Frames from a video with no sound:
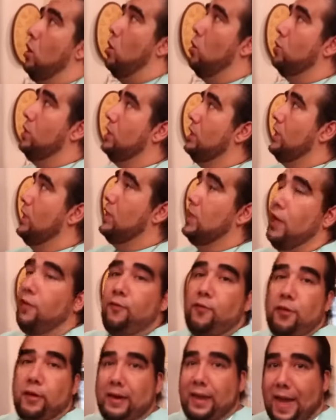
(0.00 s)
Only thing they
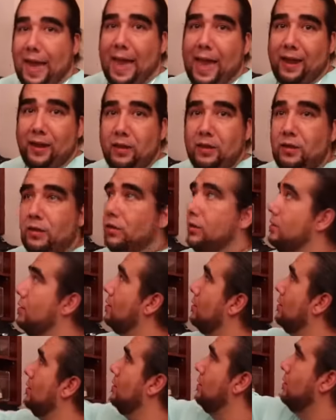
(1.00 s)
forgot
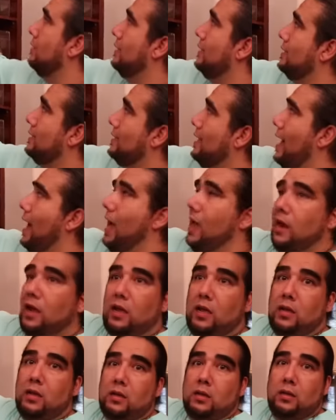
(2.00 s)
is the
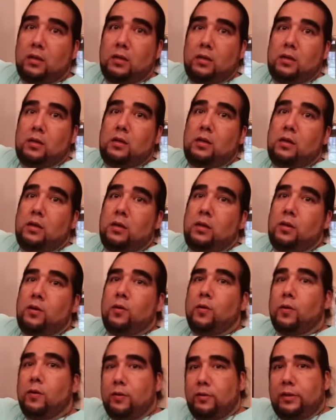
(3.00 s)
eyelet.
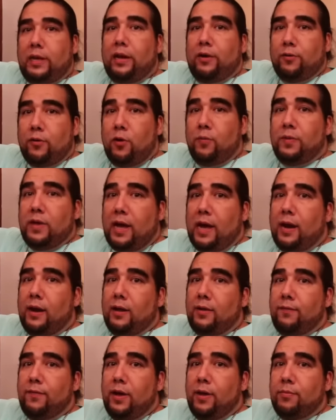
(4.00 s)
They chromed the
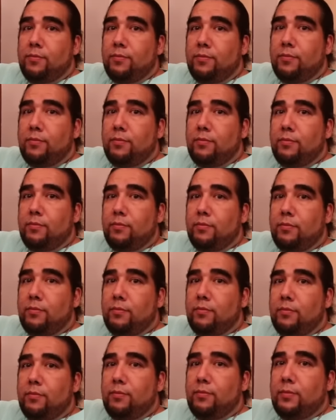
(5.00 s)
eyelet, fam.
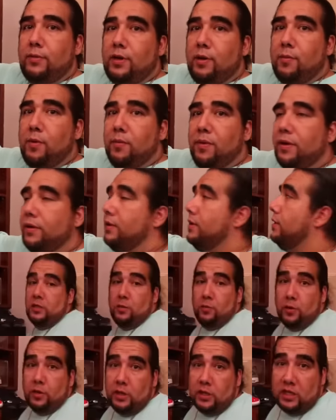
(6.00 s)
Come on, man. So
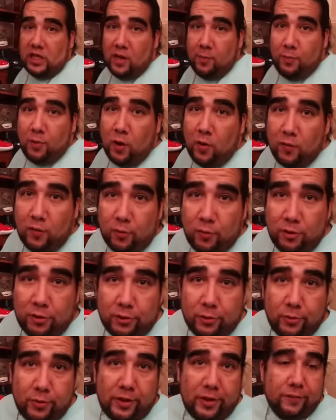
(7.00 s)
I'm gonna step over real
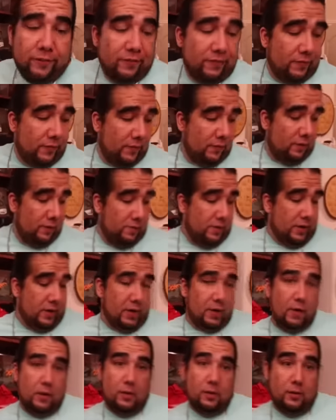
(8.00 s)
quick, but
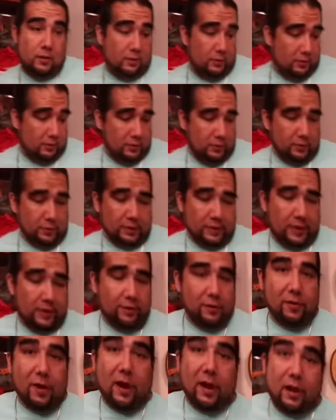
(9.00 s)
uh, a little
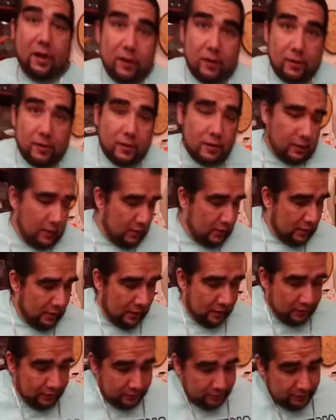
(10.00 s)
secret right here,
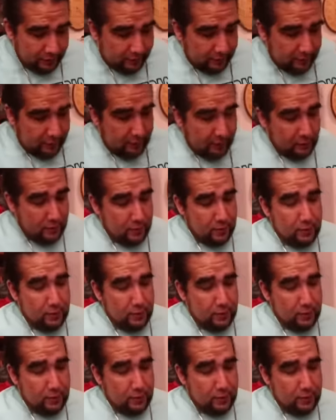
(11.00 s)
as you can see.